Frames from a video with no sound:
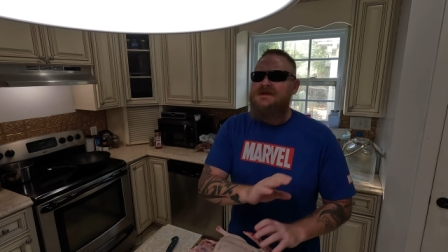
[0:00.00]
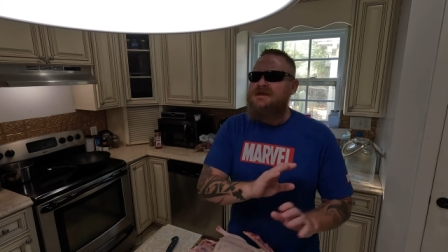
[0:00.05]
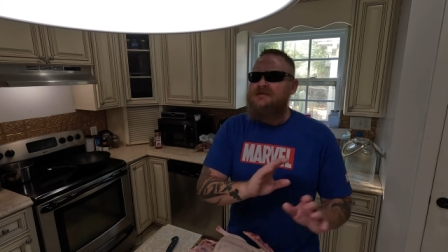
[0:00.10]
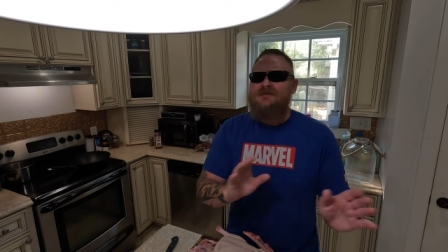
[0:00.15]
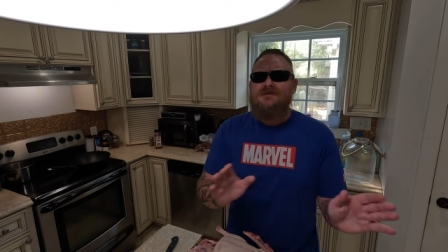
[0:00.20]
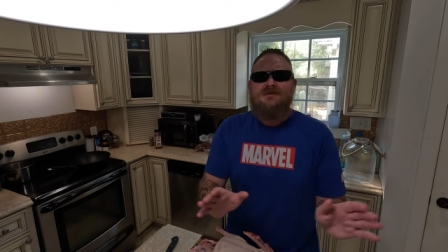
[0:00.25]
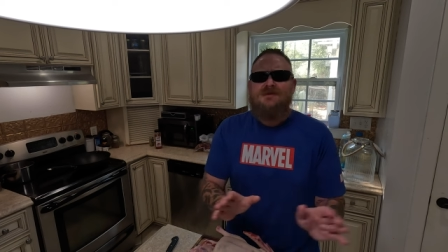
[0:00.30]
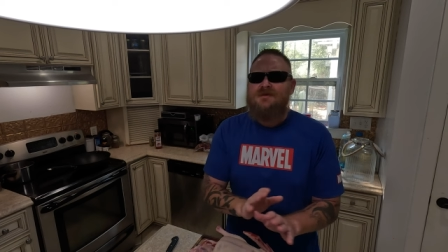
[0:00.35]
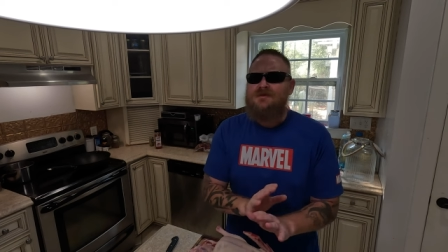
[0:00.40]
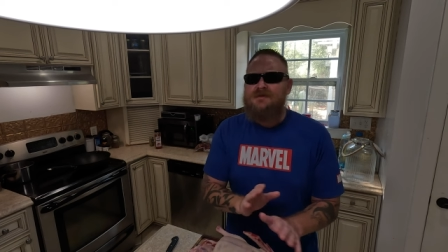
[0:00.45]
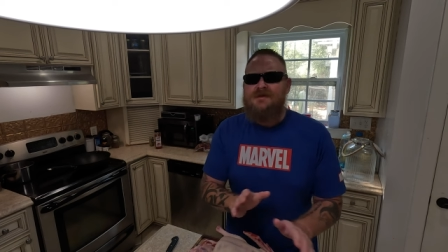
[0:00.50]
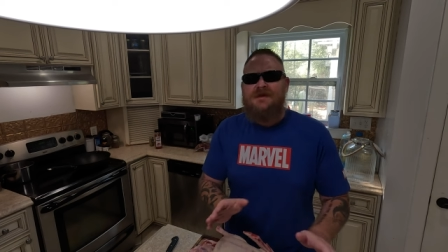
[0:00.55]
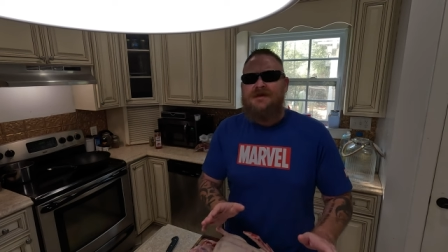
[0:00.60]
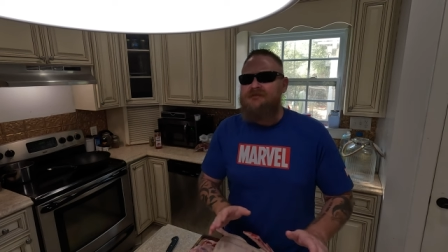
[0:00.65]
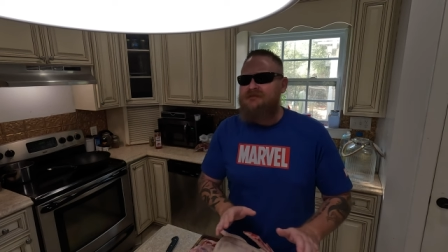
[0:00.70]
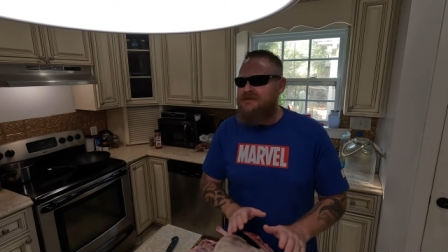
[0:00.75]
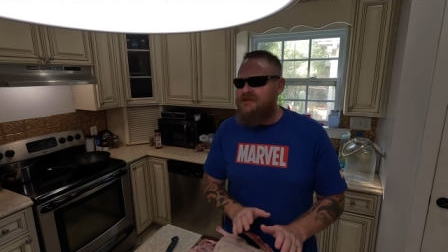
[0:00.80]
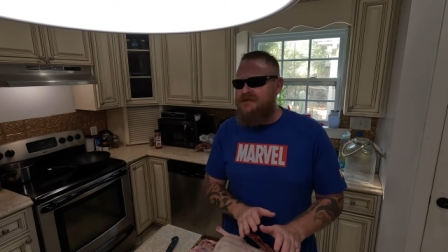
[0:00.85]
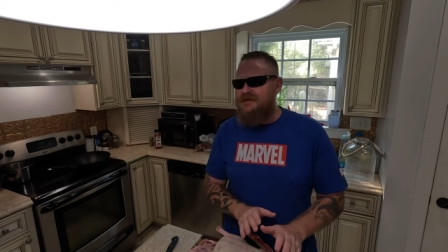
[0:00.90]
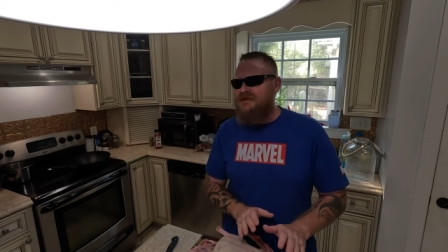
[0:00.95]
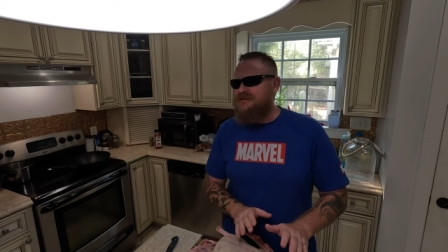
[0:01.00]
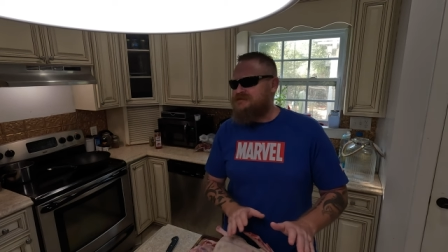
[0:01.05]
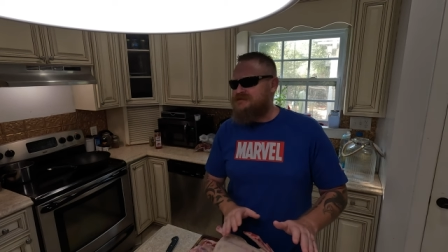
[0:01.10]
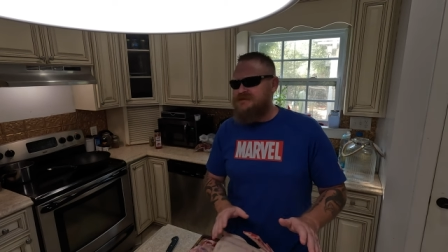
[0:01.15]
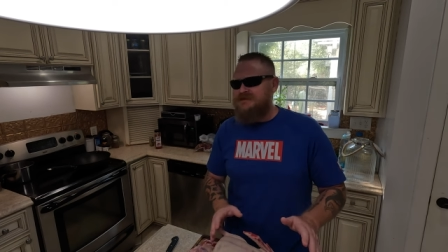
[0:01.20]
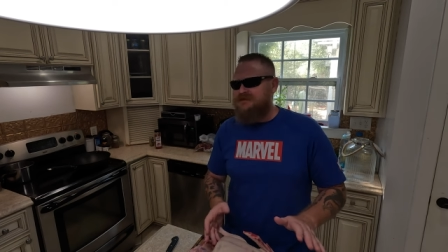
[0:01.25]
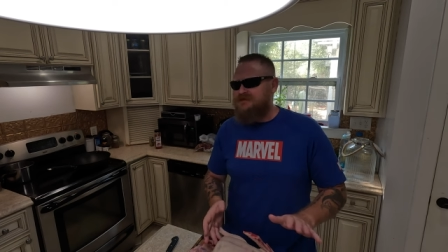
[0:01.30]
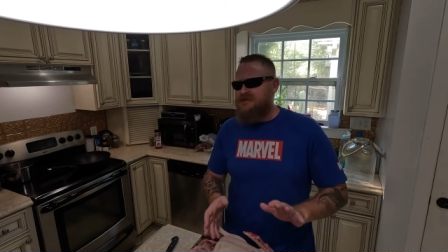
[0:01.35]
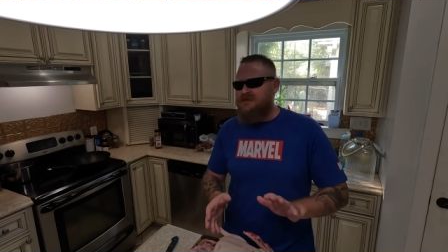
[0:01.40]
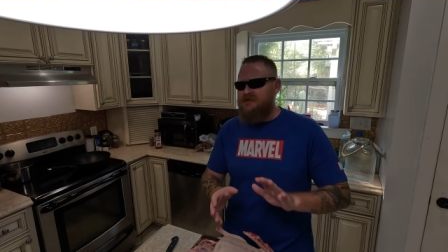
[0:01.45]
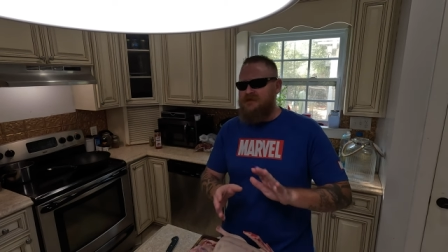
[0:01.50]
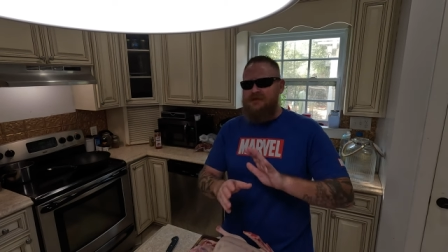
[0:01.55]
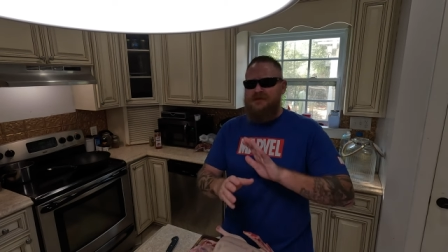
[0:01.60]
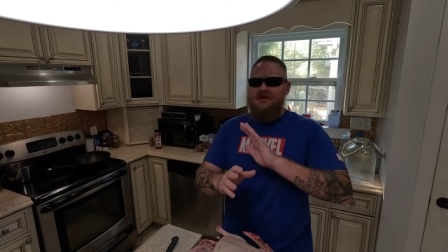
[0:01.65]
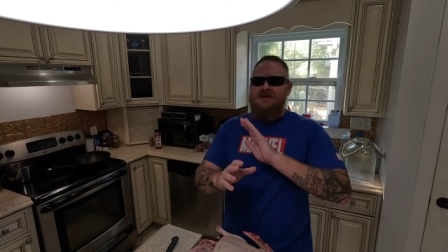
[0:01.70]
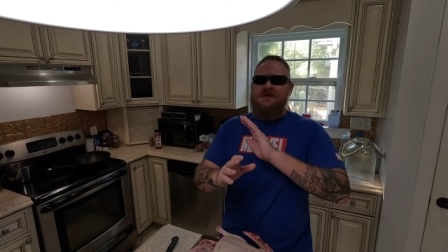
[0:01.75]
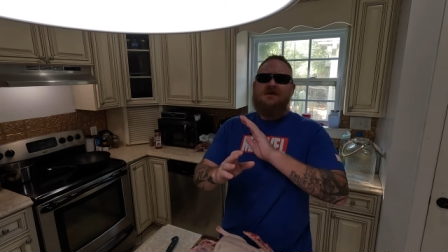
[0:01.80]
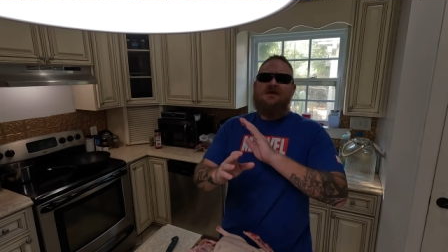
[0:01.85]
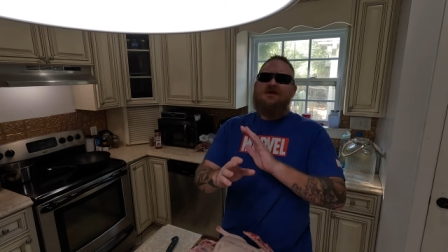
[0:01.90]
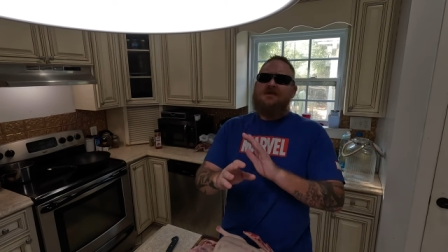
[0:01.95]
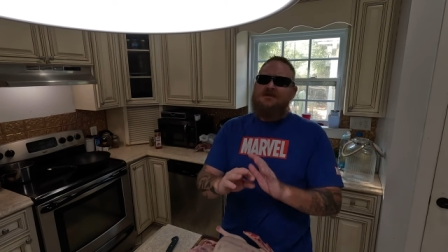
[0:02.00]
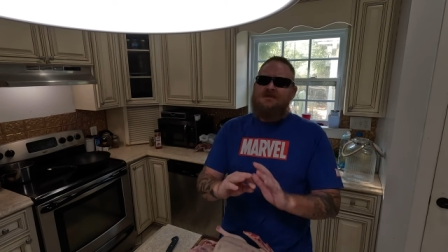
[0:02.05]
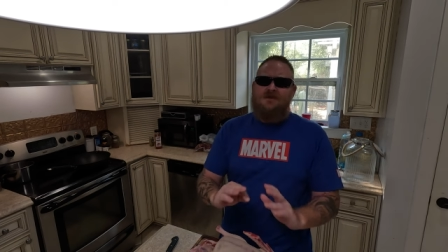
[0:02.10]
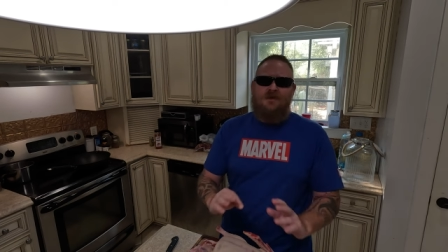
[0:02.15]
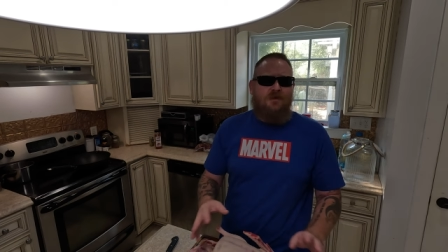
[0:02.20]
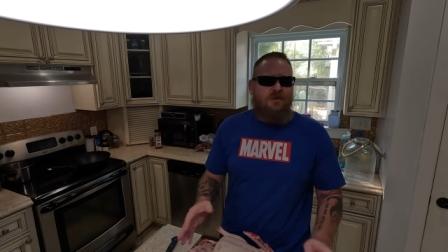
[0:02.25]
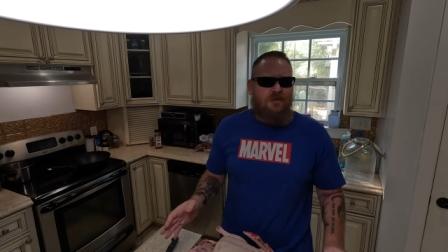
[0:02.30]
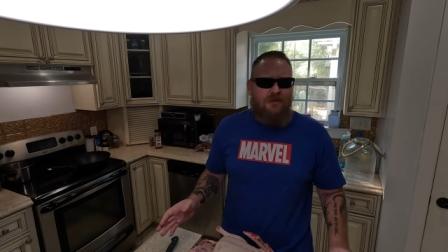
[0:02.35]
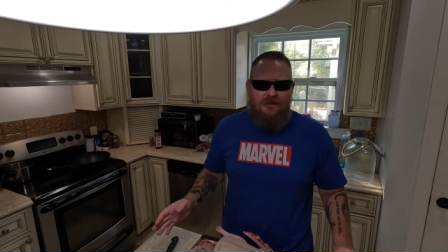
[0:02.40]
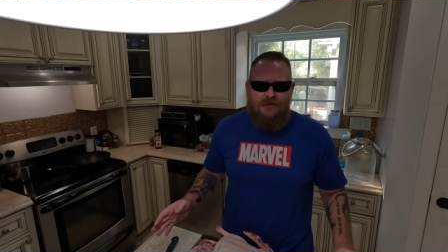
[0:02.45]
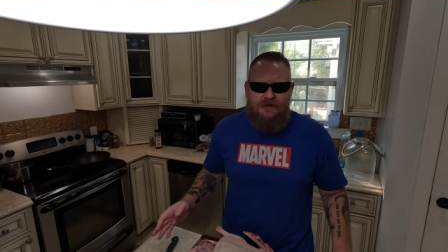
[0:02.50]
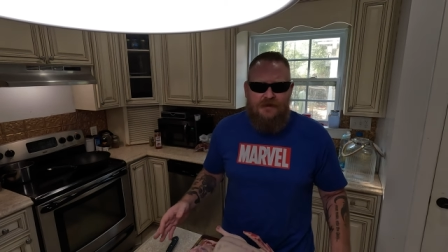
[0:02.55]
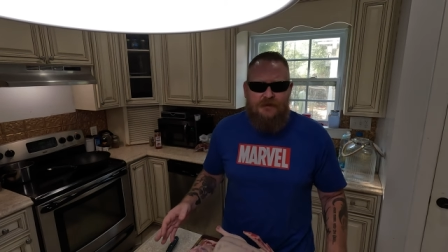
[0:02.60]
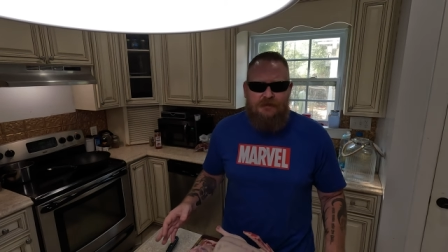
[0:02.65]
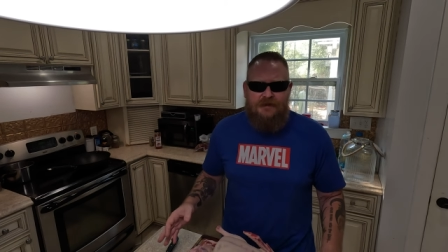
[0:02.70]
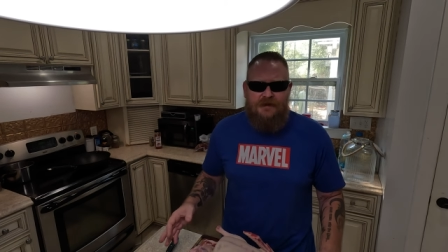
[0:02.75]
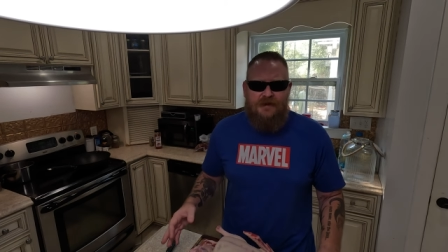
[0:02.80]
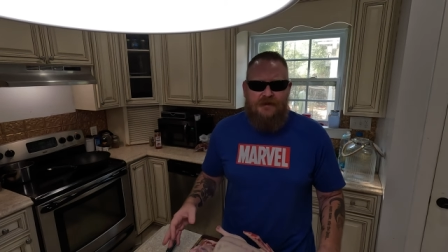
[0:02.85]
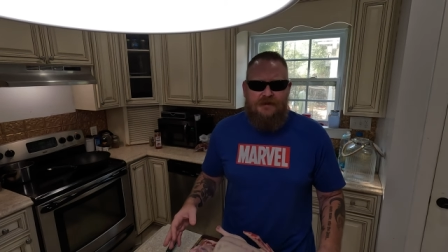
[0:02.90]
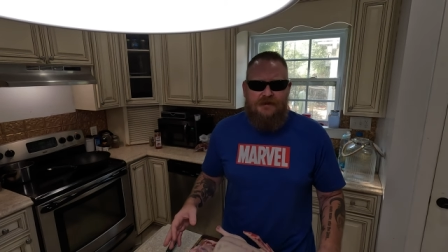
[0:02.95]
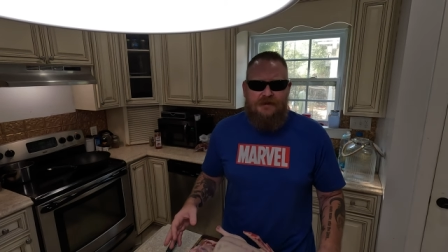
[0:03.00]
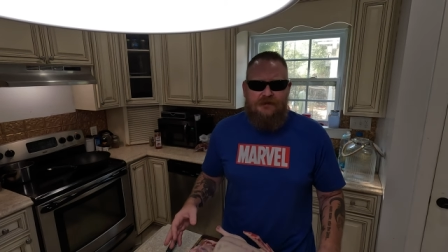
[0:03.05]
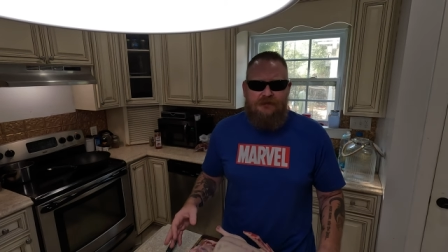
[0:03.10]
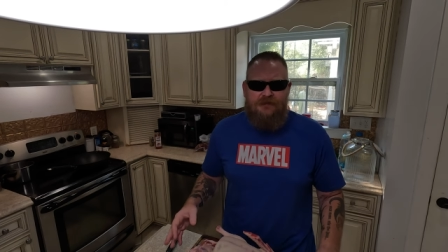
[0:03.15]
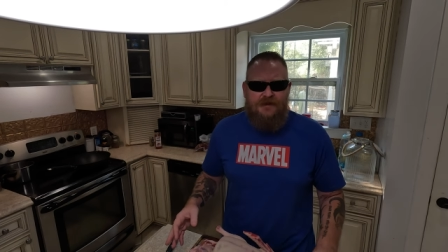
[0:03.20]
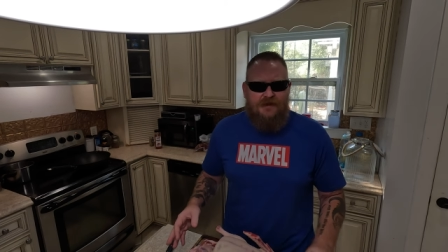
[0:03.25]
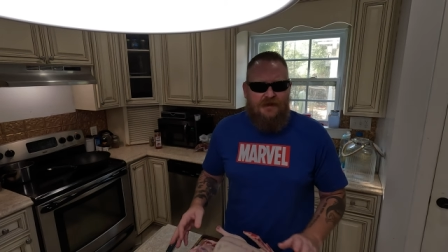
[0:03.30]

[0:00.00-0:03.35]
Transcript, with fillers: If you don't have the option, though, don't worry about it.